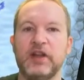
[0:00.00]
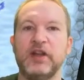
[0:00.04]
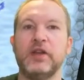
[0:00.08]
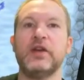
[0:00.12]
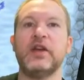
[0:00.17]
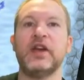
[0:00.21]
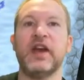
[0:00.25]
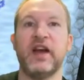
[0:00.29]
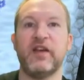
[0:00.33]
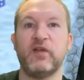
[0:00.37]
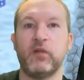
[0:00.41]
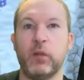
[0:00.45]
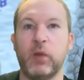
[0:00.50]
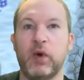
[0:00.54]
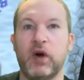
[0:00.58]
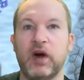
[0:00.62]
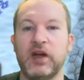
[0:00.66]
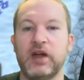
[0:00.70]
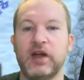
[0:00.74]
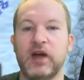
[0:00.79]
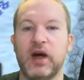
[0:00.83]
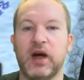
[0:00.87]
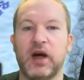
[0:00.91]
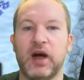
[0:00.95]
You can have
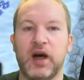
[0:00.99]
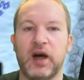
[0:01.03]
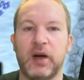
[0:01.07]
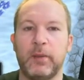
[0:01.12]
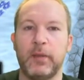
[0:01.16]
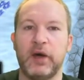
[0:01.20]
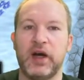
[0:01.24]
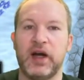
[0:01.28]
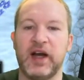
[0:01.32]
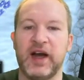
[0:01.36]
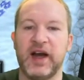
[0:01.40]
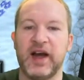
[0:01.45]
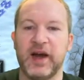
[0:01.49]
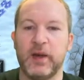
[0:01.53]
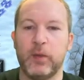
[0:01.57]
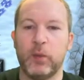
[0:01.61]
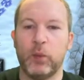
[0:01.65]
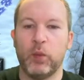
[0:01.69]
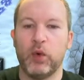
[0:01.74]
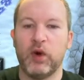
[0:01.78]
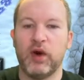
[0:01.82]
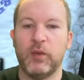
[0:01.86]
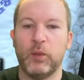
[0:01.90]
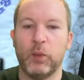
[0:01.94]
1 armor
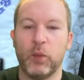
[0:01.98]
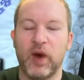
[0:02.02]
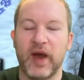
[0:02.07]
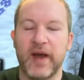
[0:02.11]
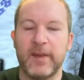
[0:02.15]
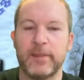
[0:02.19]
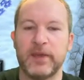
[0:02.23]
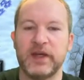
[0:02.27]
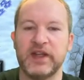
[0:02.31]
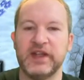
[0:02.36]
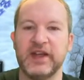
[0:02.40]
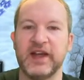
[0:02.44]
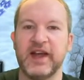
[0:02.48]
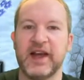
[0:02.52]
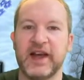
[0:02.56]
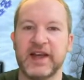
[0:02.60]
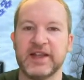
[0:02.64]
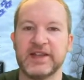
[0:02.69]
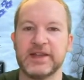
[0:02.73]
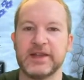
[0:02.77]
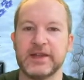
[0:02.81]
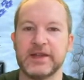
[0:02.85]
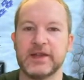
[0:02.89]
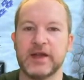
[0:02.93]
and 1 weapon
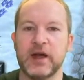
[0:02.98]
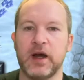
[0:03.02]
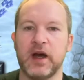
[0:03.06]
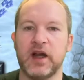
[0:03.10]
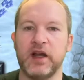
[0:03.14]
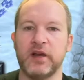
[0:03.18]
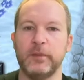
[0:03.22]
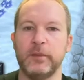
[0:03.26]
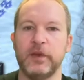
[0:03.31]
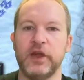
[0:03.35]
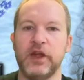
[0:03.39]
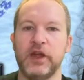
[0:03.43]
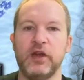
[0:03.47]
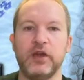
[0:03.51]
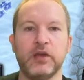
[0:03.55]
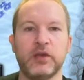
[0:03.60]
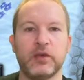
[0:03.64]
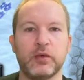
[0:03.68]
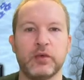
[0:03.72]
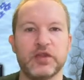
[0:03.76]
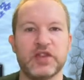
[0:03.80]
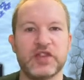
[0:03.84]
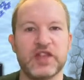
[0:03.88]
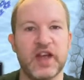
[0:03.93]
at a time. You
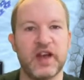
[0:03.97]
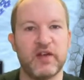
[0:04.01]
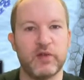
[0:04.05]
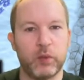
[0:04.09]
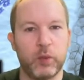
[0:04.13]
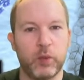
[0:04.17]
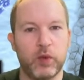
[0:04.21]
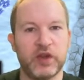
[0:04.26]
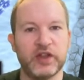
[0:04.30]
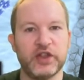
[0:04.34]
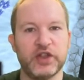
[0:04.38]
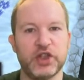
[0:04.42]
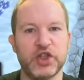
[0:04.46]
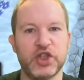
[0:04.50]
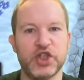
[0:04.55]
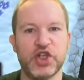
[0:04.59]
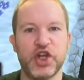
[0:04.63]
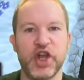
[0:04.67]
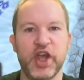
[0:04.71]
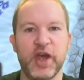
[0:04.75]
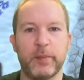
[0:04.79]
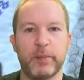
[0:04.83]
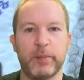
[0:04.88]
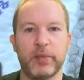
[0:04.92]
can also have 1
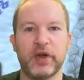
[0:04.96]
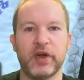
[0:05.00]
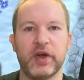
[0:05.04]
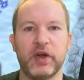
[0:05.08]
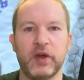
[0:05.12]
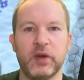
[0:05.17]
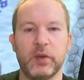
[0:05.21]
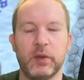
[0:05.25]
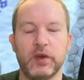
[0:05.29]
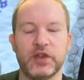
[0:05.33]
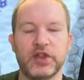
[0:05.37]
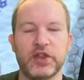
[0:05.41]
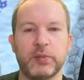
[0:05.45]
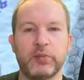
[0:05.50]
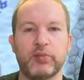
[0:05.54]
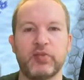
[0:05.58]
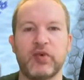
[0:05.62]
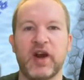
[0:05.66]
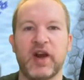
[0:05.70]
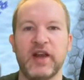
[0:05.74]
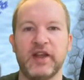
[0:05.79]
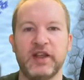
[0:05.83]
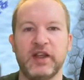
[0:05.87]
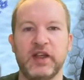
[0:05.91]
ship, which are
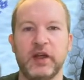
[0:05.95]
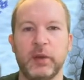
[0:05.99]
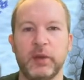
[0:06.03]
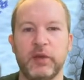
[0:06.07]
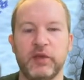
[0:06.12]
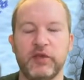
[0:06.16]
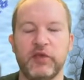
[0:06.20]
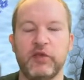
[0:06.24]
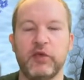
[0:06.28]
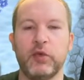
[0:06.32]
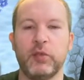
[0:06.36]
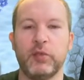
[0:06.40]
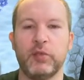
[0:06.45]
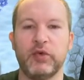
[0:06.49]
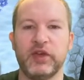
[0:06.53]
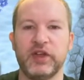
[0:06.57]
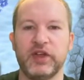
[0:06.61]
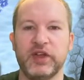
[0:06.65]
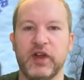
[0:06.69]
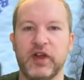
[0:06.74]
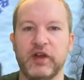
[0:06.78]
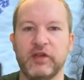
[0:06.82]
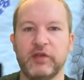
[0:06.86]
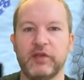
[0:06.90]
brand new in
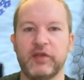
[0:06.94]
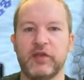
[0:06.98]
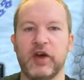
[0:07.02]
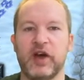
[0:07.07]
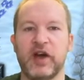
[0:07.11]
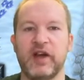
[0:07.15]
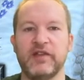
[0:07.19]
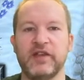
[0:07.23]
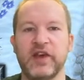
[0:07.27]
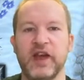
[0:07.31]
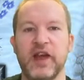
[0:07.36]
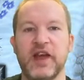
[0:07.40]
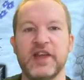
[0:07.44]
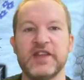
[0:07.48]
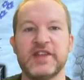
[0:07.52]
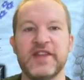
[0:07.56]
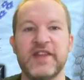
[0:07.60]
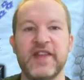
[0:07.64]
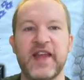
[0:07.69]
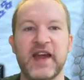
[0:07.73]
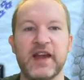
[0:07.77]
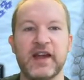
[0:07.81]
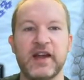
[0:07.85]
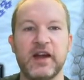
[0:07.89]
4.95. So
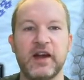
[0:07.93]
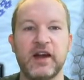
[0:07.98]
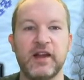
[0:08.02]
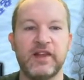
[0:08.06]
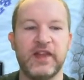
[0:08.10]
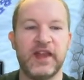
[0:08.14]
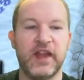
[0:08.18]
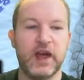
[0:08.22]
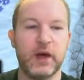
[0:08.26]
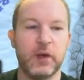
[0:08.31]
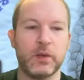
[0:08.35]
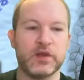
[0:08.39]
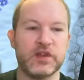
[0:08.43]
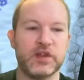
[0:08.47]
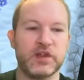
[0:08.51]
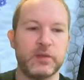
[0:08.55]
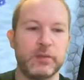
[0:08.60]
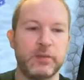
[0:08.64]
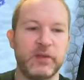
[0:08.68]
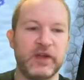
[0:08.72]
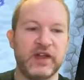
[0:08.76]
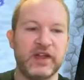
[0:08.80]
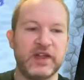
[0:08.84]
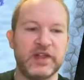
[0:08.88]
that card there was an
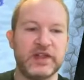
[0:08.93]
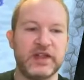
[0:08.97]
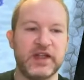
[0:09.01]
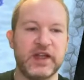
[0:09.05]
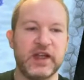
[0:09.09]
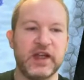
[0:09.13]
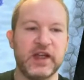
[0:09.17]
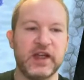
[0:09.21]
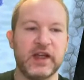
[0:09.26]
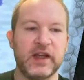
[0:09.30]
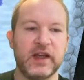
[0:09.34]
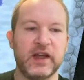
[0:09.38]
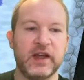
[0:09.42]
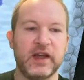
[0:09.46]
ability.